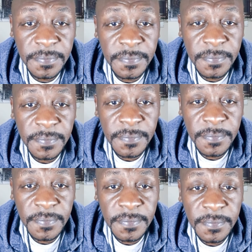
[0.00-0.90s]

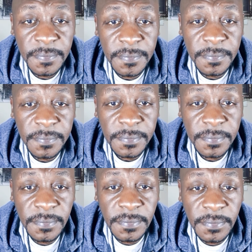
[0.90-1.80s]

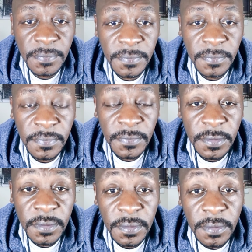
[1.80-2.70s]
Nothing is said.